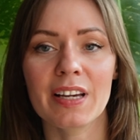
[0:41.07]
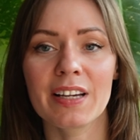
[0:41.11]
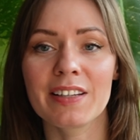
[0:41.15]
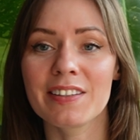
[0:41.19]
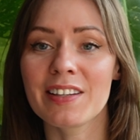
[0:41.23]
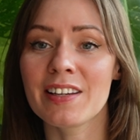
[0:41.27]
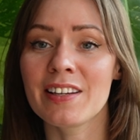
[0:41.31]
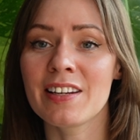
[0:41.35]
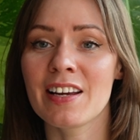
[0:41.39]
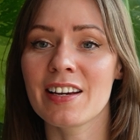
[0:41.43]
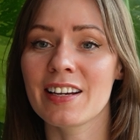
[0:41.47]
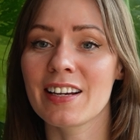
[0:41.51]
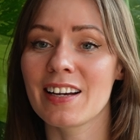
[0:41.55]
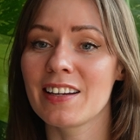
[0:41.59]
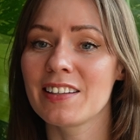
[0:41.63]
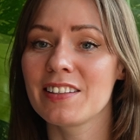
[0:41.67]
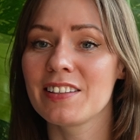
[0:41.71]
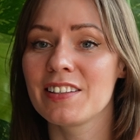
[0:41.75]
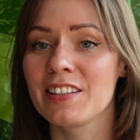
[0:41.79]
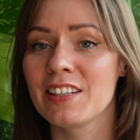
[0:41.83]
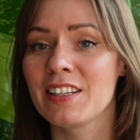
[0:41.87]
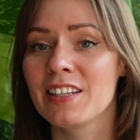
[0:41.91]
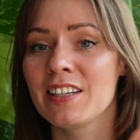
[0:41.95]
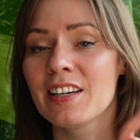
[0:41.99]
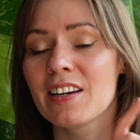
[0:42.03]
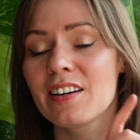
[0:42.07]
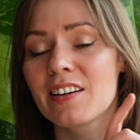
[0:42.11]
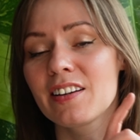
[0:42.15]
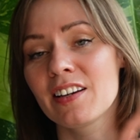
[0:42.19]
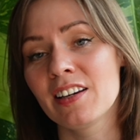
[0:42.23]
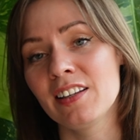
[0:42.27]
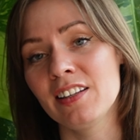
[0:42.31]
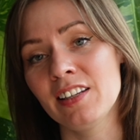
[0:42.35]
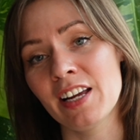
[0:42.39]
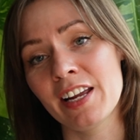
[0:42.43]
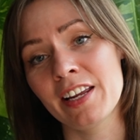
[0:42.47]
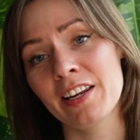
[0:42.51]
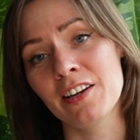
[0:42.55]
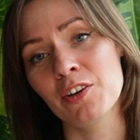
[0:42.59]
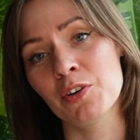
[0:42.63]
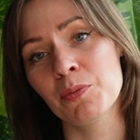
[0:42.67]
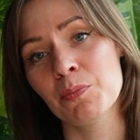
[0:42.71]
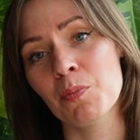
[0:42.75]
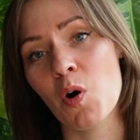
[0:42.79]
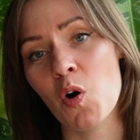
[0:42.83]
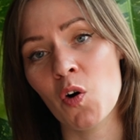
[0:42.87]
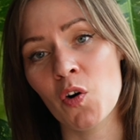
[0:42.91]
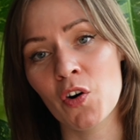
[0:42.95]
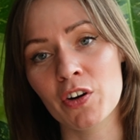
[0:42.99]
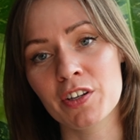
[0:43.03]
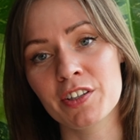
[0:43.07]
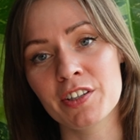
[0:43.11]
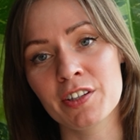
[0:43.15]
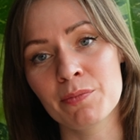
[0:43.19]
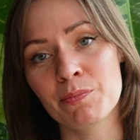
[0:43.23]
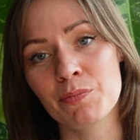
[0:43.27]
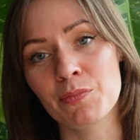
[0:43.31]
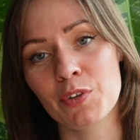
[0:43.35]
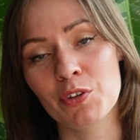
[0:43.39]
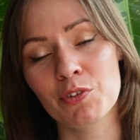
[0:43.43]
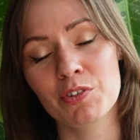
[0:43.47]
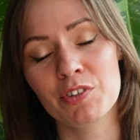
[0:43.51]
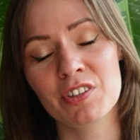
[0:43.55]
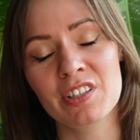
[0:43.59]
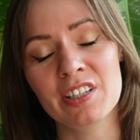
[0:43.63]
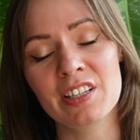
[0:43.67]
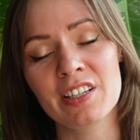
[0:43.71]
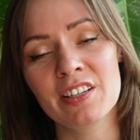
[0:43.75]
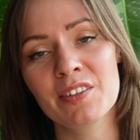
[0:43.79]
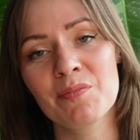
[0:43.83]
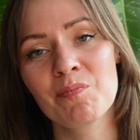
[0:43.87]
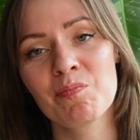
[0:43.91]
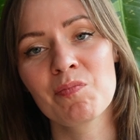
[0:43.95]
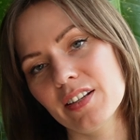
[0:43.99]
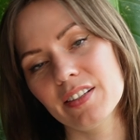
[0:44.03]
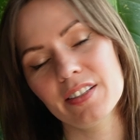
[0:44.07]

Then I got the Caladium Autumn Beauty.